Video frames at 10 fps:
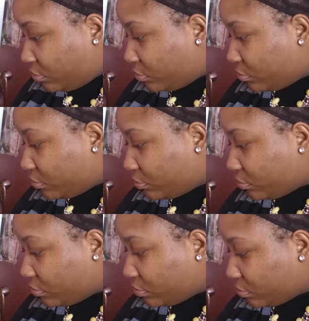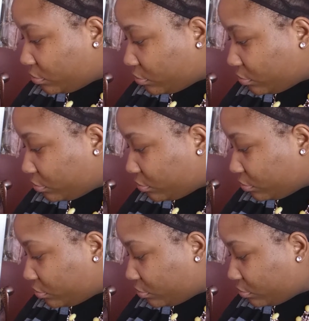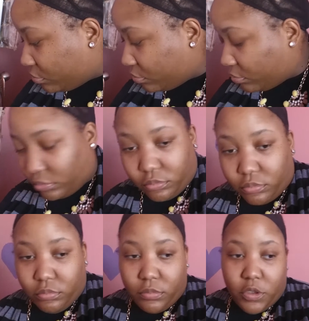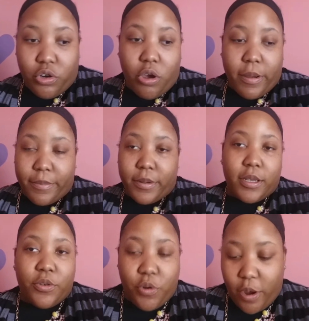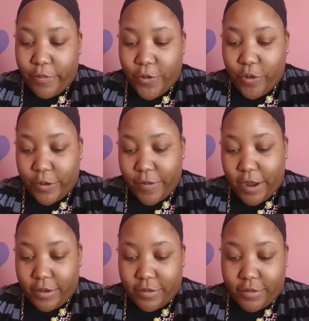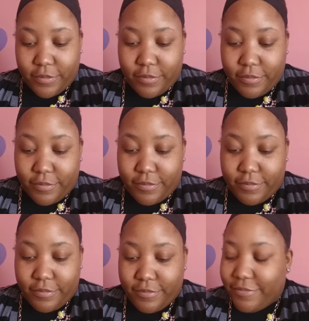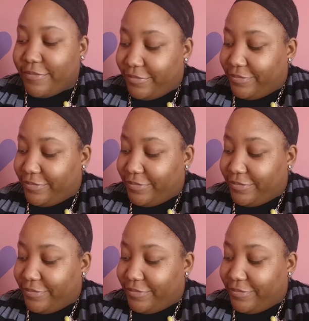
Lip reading: a brush. I'm quite sure that's what I'm looking for, a brush to apply